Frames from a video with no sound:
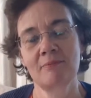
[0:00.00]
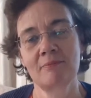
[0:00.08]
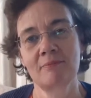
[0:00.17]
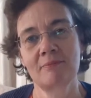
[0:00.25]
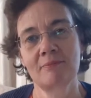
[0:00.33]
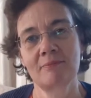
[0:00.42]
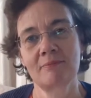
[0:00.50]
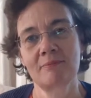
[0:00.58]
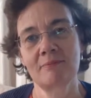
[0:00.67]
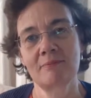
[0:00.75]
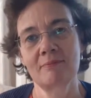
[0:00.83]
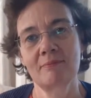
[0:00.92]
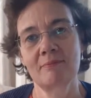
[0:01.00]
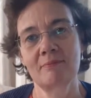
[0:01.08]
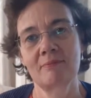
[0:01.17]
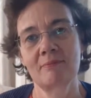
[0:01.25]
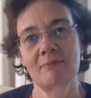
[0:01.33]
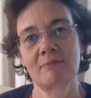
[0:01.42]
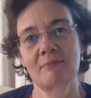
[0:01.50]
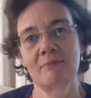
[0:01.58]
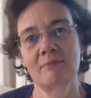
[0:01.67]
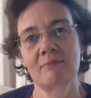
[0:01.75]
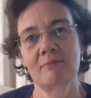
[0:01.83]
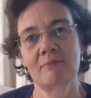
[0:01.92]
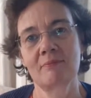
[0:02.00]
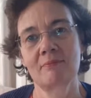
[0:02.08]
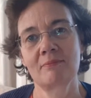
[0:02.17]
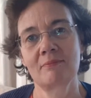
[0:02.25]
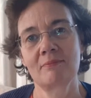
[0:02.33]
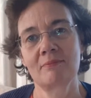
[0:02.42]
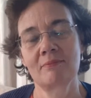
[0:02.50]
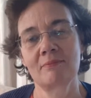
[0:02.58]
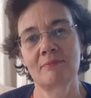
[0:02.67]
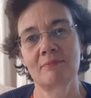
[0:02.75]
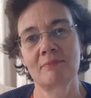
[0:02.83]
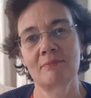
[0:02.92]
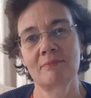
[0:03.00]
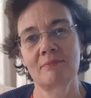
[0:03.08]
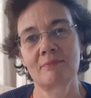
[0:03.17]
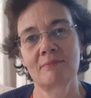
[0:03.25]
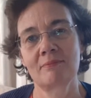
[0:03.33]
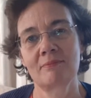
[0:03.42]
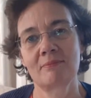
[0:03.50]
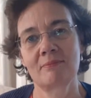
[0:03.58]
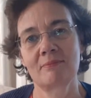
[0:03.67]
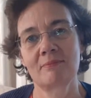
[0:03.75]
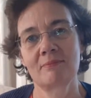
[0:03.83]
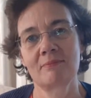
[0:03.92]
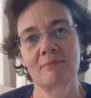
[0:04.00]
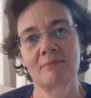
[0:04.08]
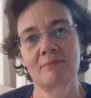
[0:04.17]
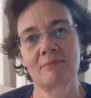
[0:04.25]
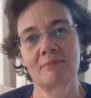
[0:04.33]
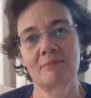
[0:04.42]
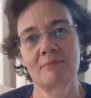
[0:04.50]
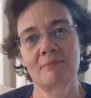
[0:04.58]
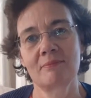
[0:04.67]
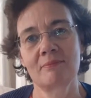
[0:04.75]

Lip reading: No one is speaking in this clip.